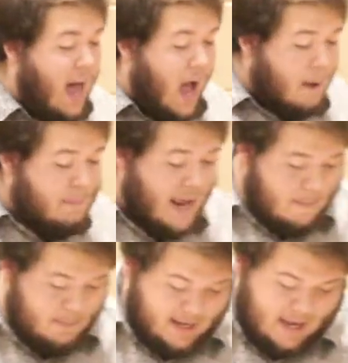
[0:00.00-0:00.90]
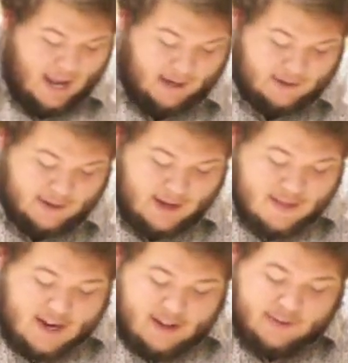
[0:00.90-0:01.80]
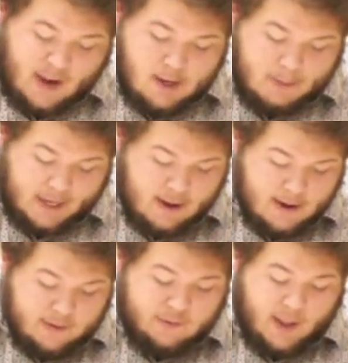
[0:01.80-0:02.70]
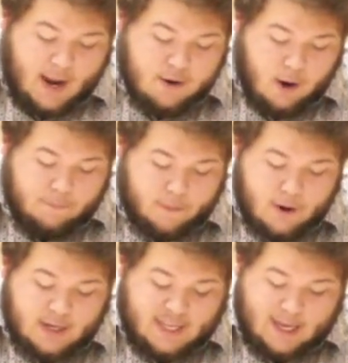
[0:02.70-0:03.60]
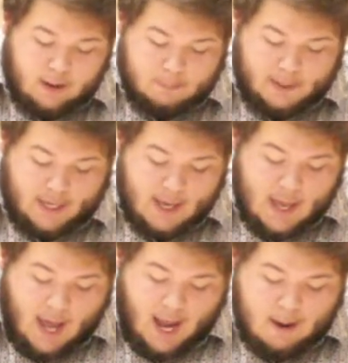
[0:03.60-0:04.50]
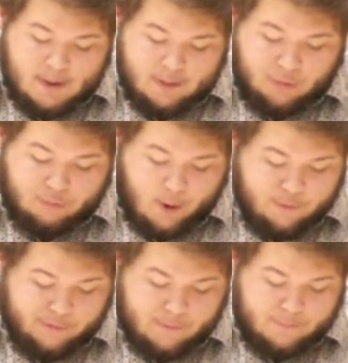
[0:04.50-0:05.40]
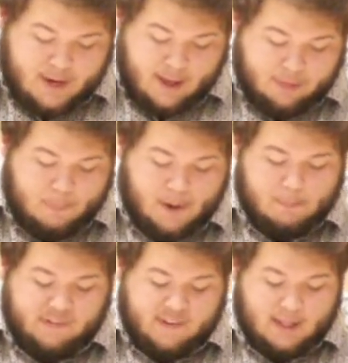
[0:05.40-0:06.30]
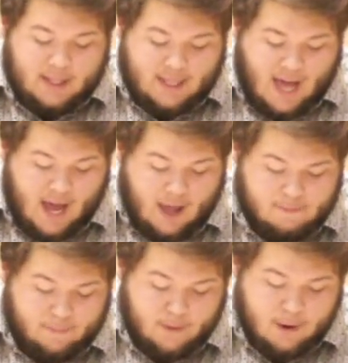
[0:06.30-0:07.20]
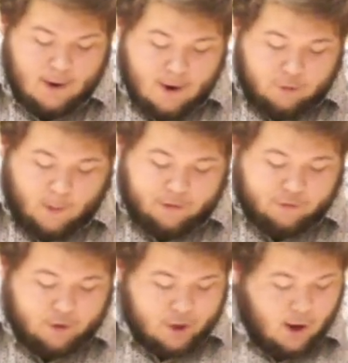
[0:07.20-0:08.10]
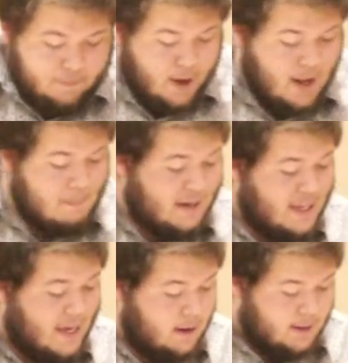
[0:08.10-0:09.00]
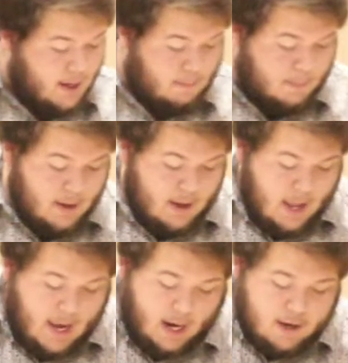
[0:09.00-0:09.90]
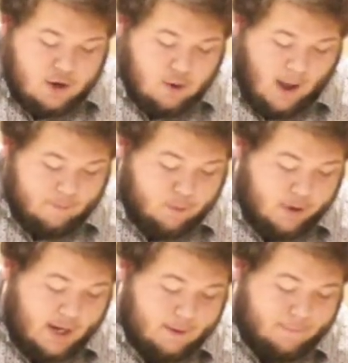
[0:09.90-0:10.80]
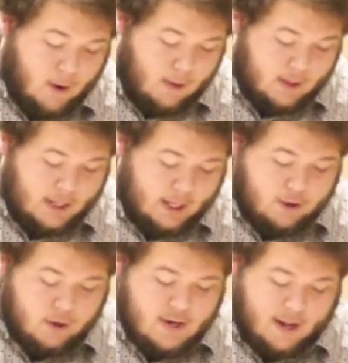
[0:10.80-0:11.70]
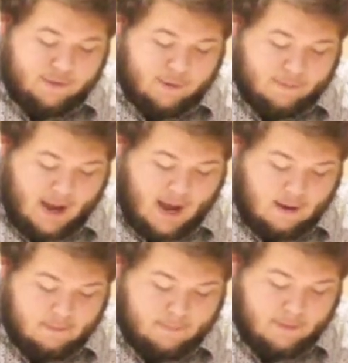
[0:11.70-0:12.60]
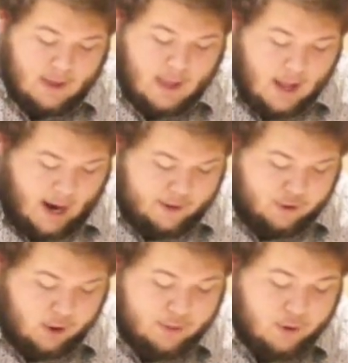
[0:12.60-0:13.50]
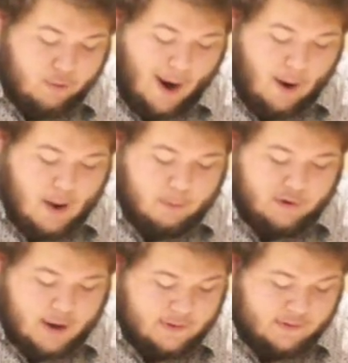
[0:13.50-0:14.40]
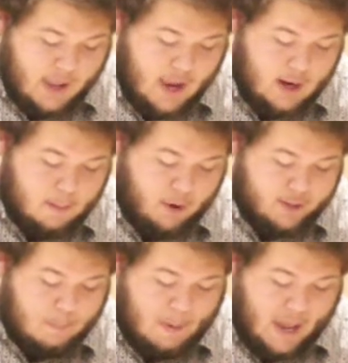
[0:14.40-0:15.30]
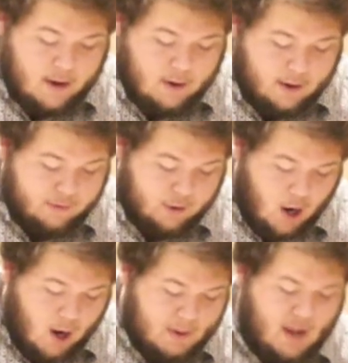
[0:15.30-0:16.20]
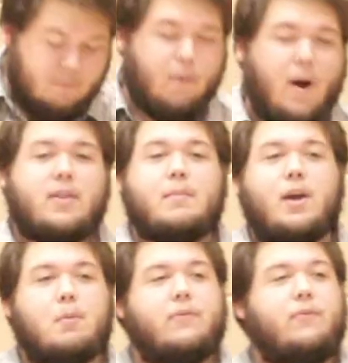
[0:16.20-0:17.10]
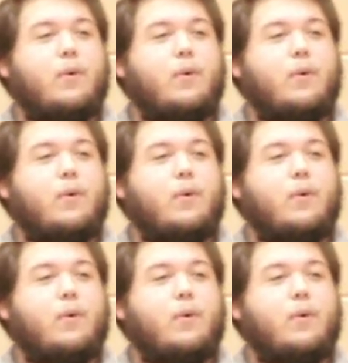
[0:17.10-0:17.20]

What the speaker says: "I'm an Amalekite." Then he said to me, "Stand over and kill me. I am in the throes of death, but am still alive." So I stood over him and killed him, and I knew after he had fallen he could not survive. I took the crown that was on his head and brought the band on his arm and have brought them here before